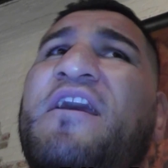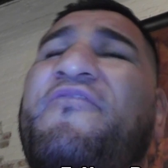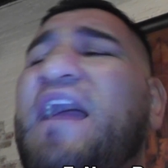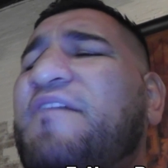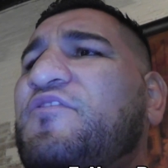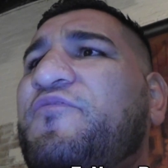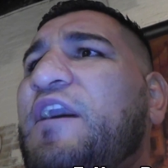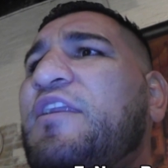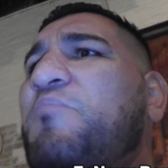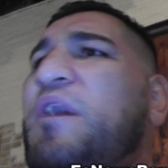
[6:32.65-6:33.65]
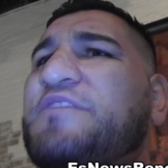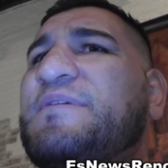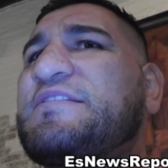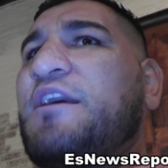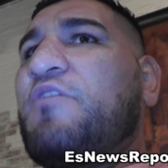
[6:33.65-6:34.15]
If I have to fight, I'll box
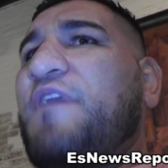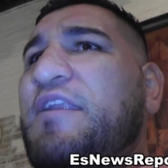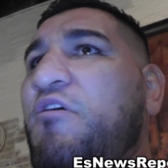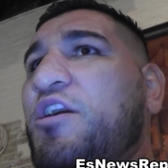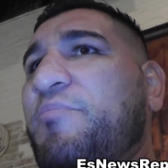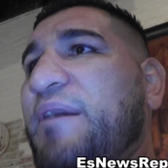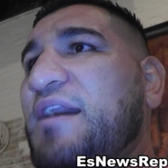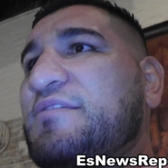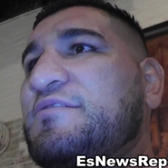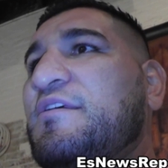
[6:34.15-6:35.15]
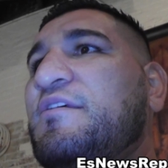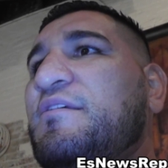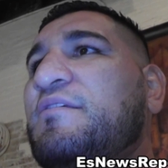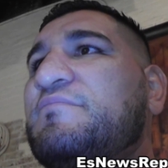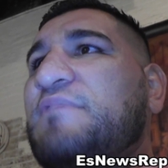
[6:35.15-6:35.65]
myself. I know how to box.
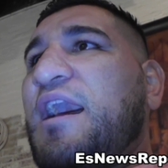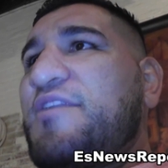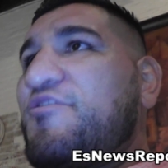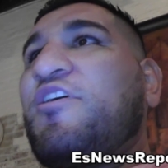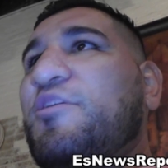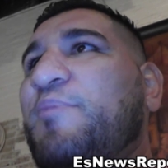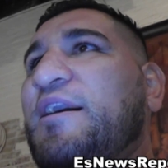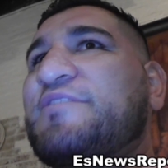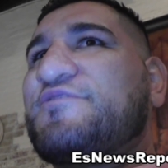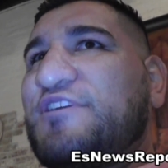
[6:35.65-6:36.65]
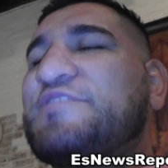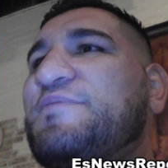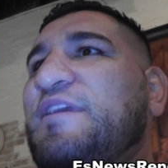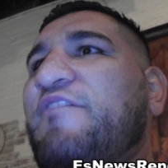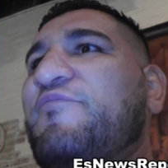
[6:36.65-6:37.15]
I know how to box.
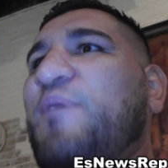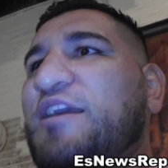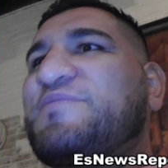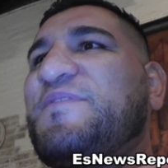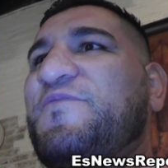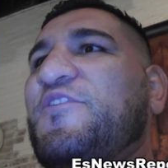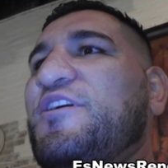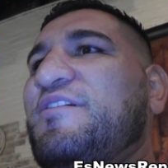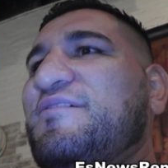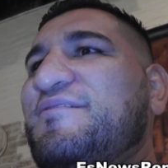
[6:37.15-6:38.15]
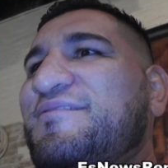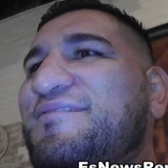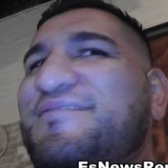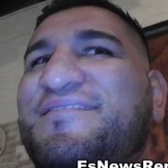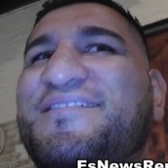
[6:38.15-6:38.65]
Trust me, I've boxed before.
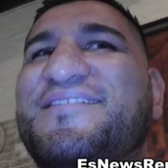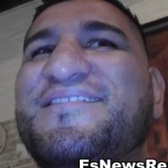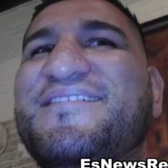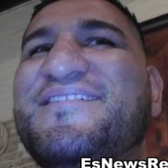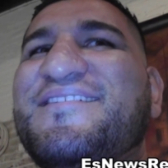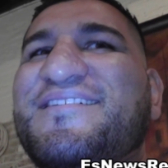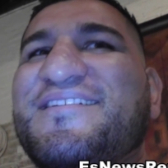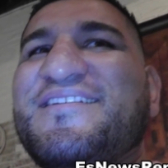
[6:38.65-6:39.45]
Dude.